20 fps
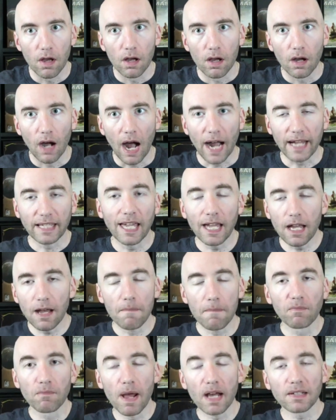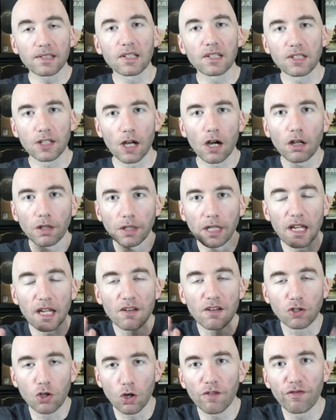I can't necessarily
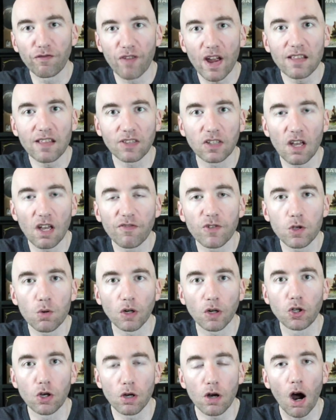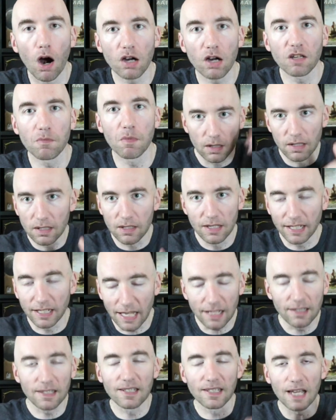in good faith give you a good argument to
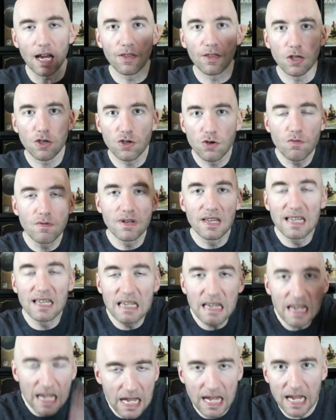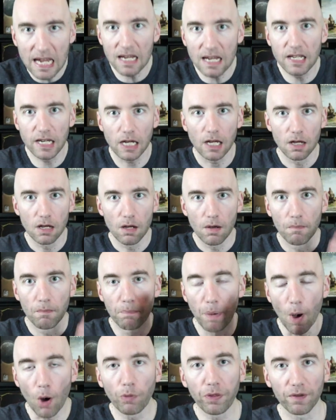get to say that you need
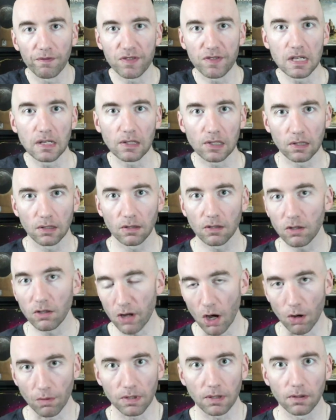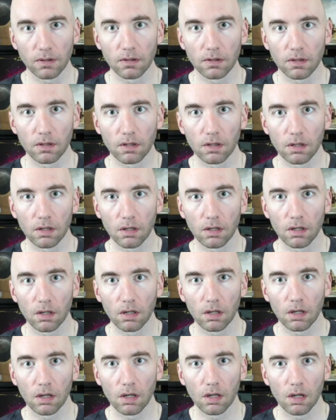both of these. You don't.
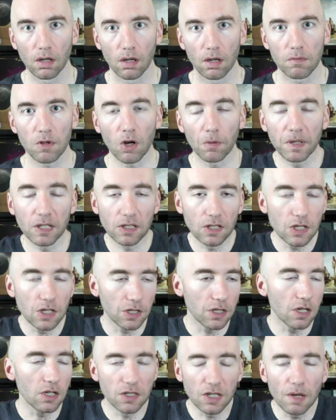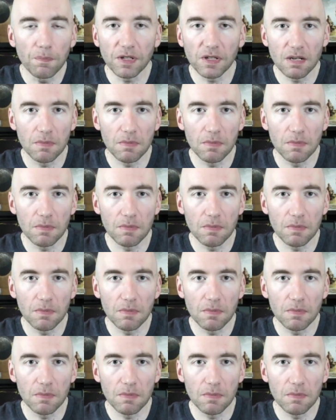You know, because there's there's something to be